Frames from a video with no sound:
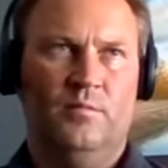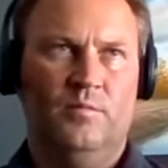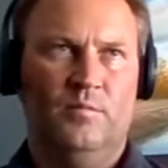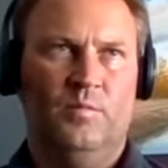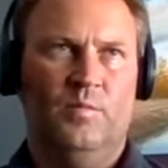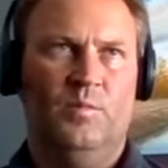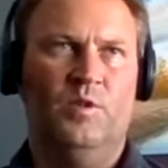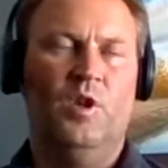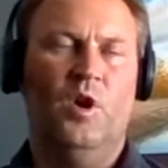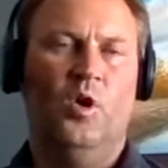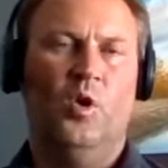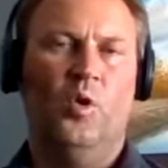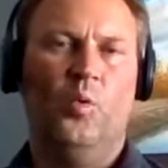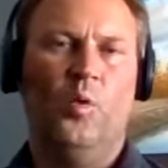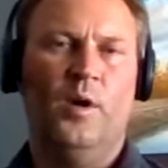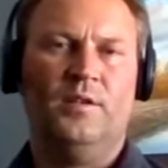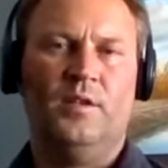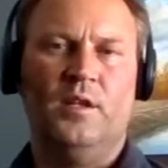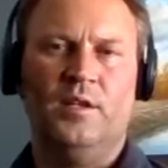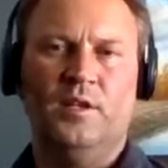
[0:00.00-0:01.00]
know
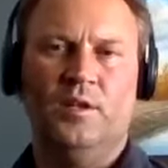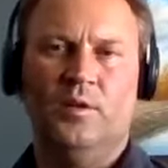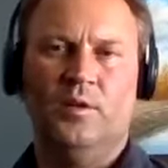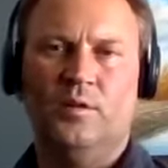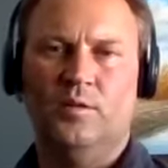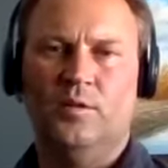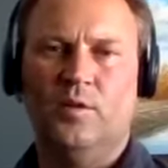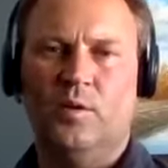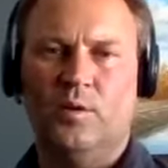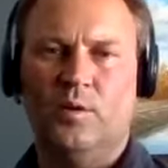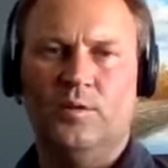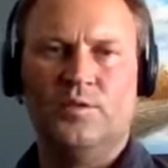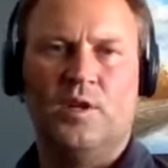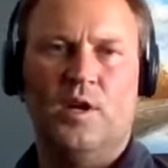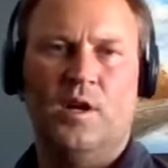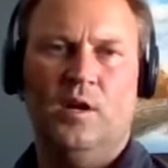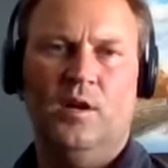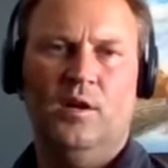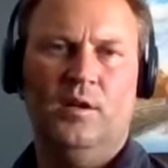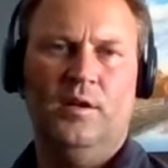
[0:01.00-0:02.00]
what the yield goals
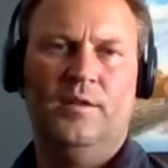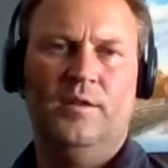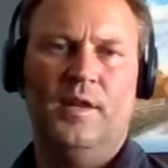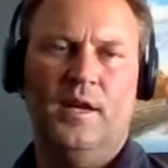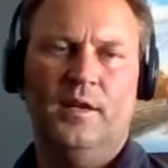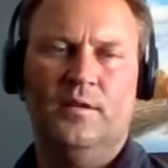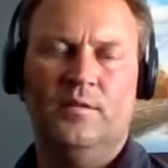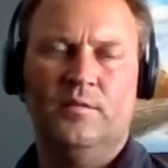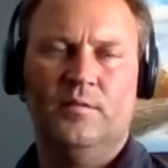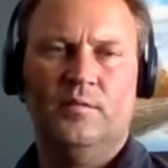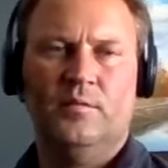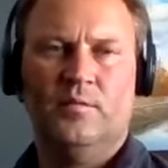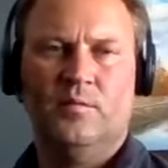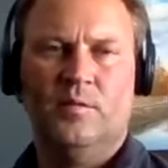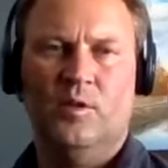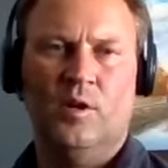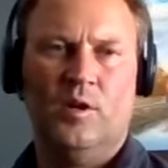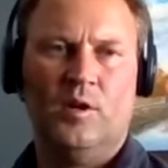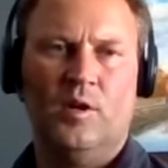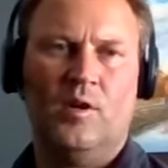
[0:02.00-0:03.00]
are and then
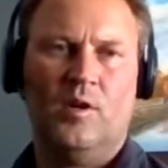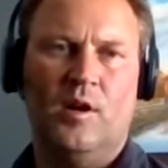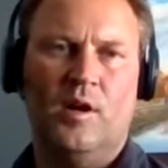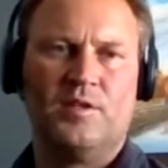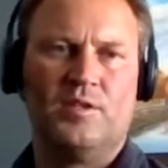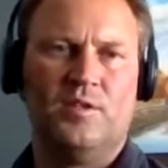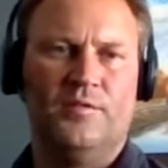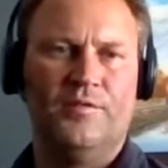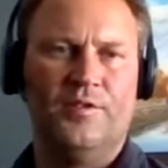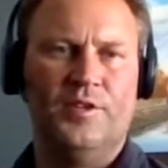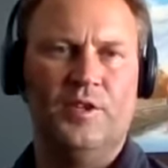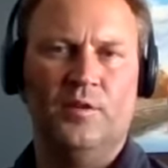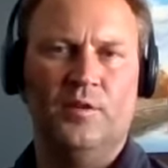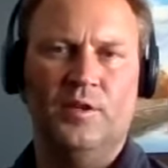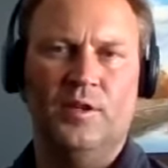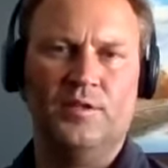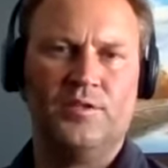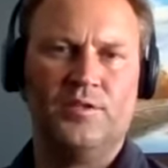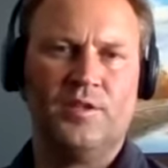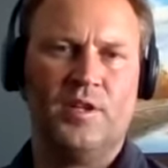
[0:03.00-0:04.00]
look across the
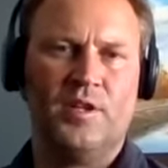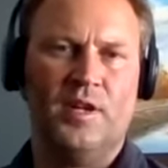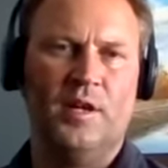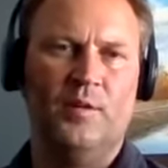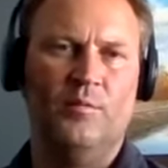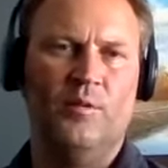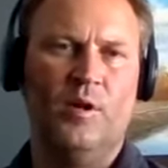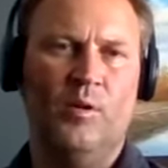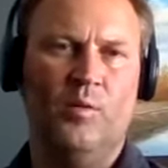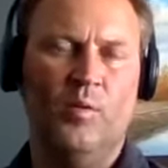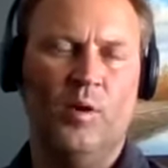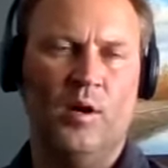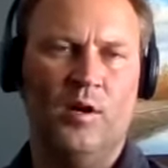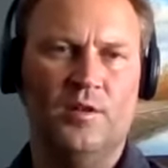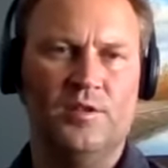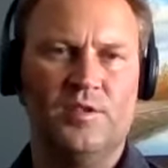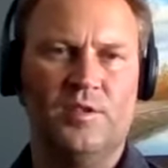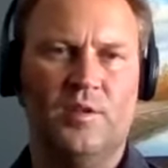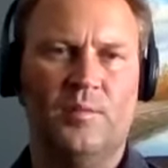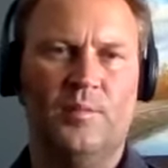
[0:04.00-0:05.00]
field and say, well,
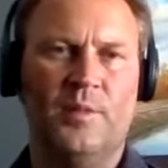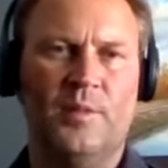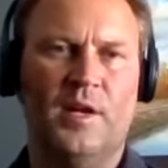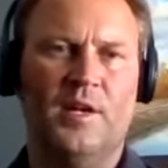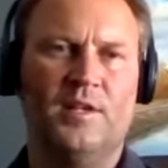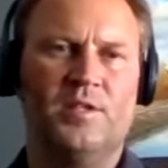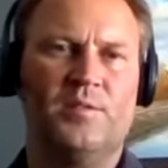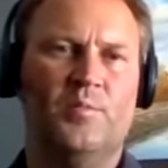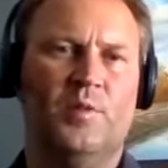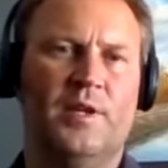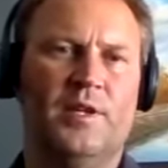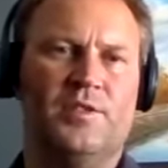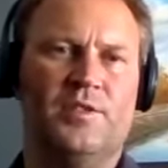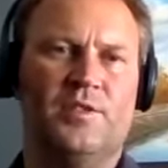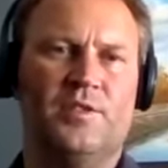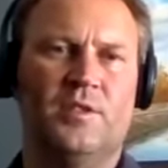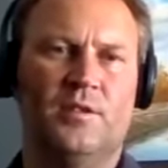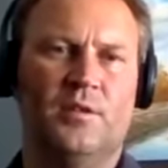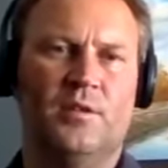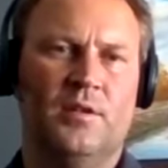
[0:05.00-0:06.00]
where's the best
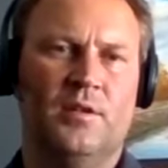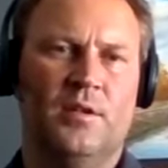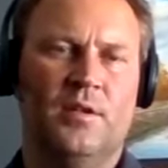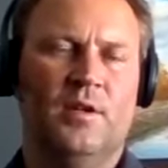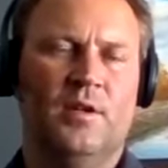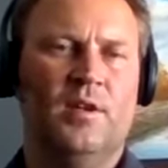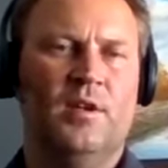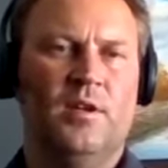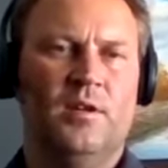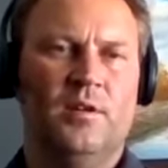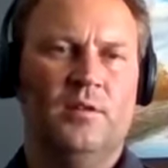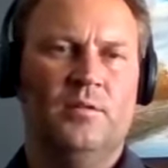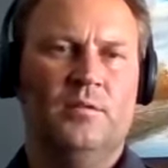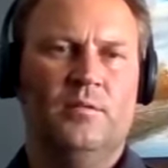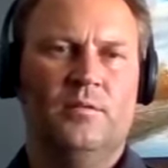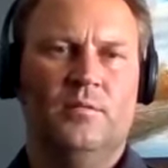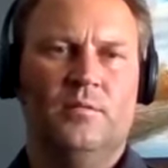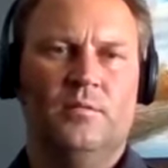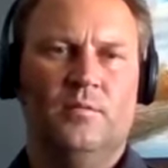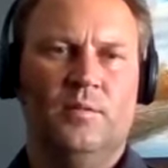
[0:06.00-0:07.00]
place to,
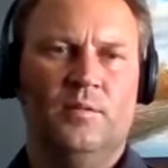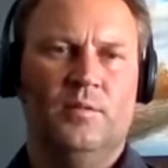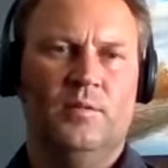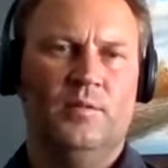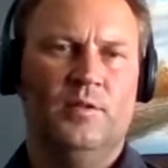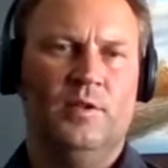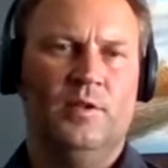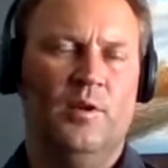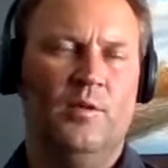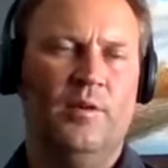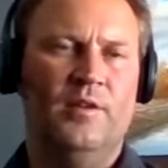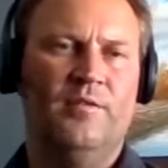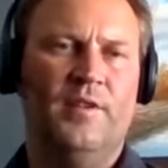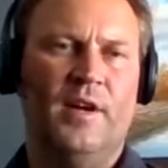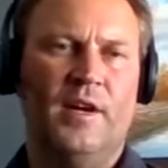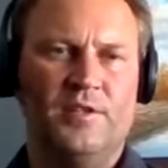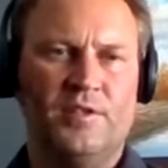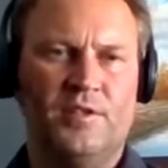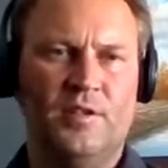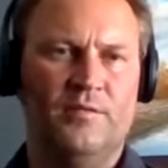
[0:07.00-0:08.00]
you know,
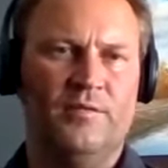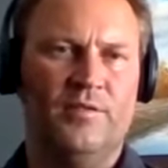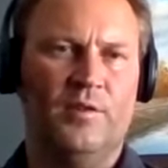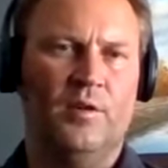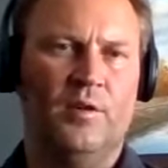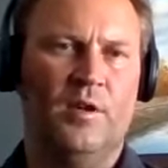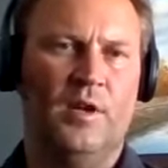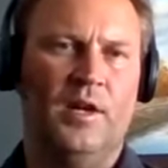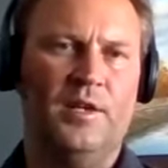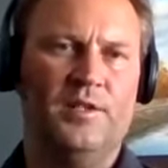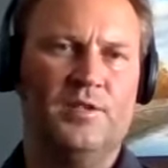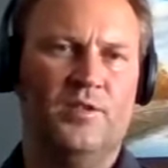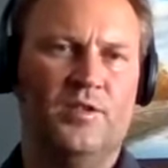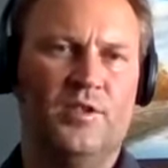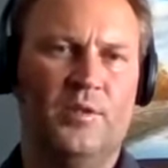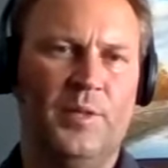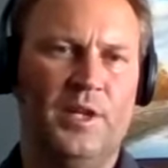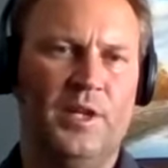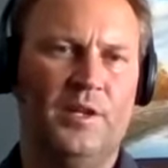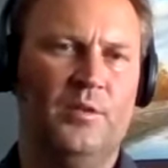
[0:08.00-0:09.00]
invest in fertilizer
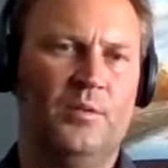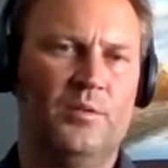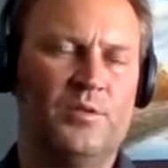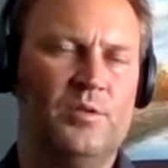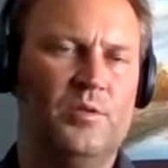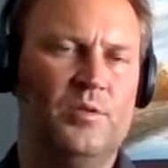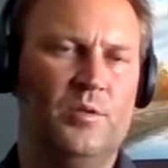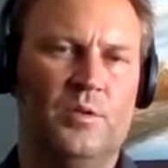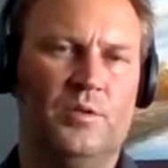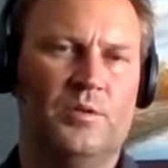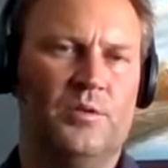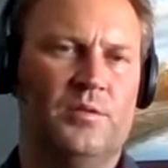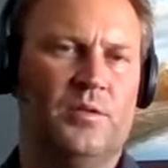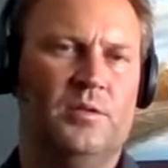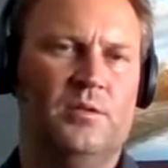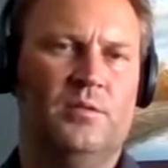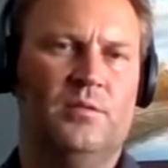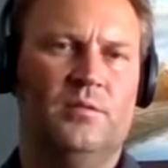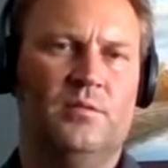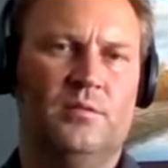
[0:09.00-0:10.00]
to meet those
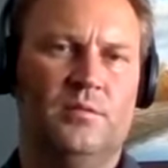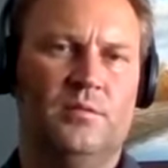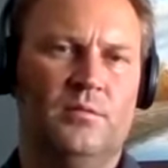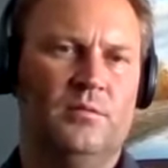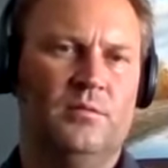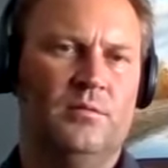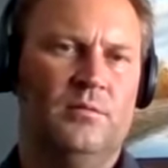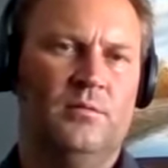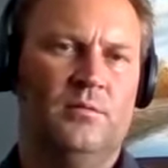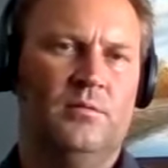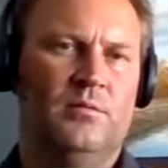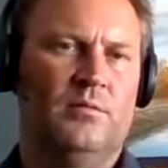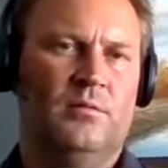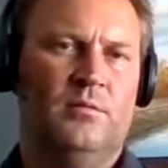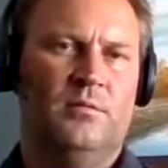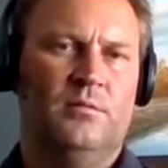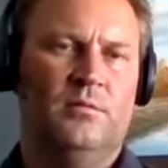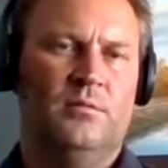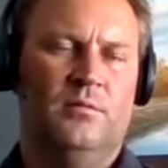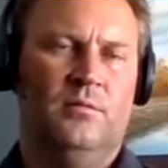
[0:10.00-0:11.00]
goals? And,
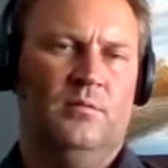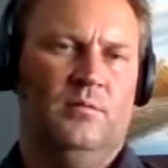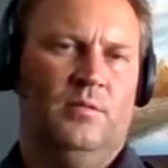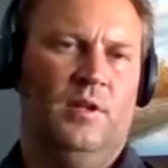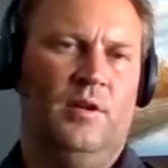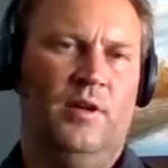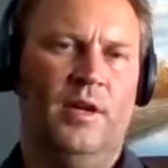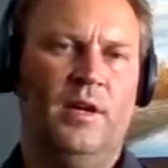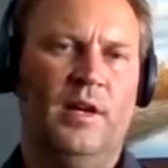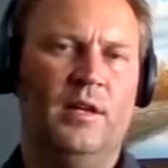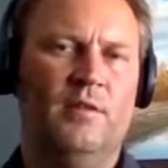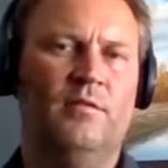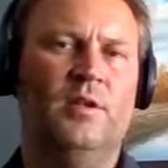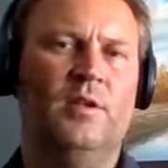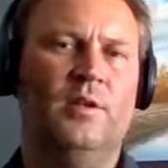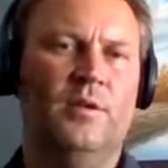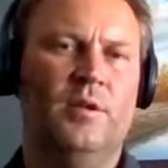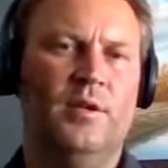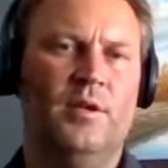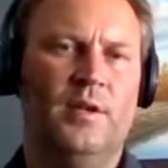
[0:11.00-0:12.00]
you know, I kind of
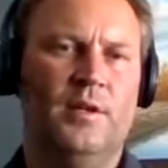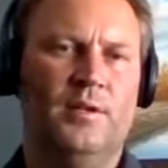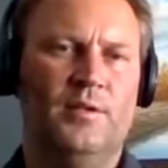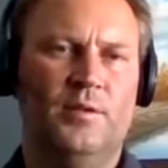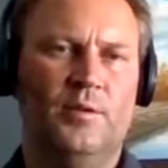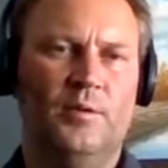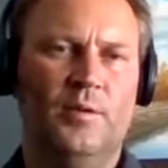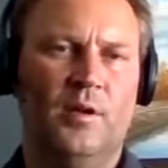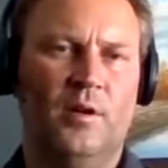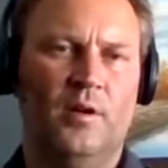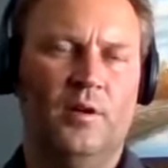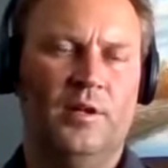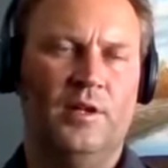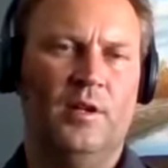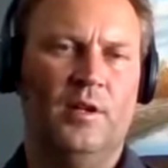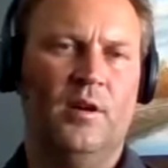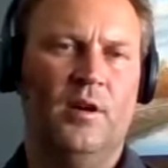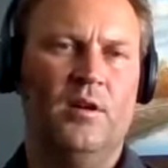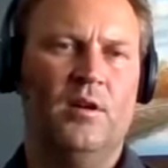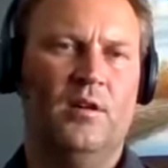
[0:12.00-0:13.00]
alluded to it
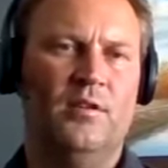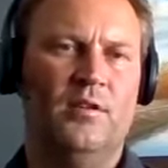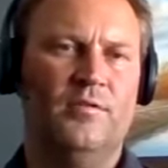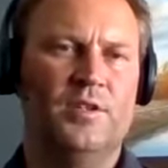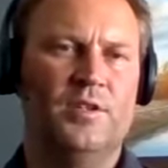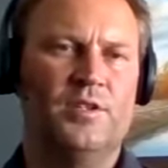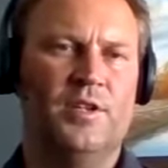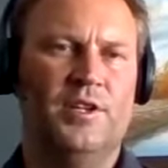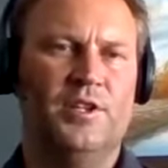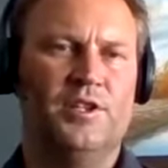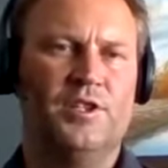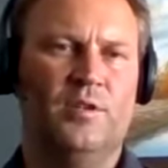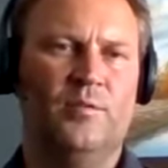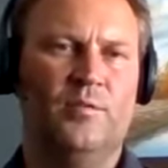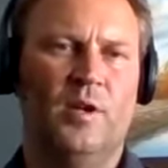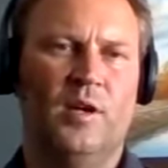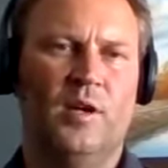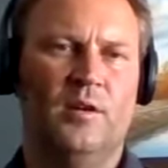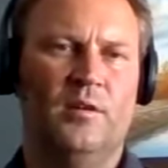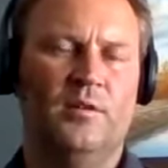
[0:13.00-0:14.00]
early in our
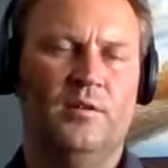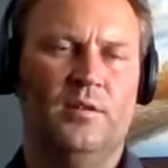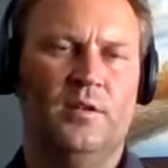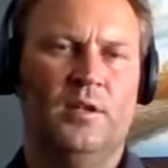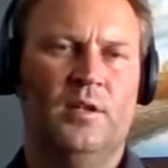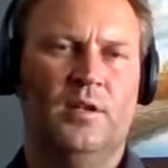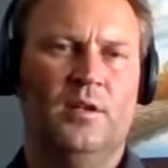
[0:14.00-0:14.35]
conversation where,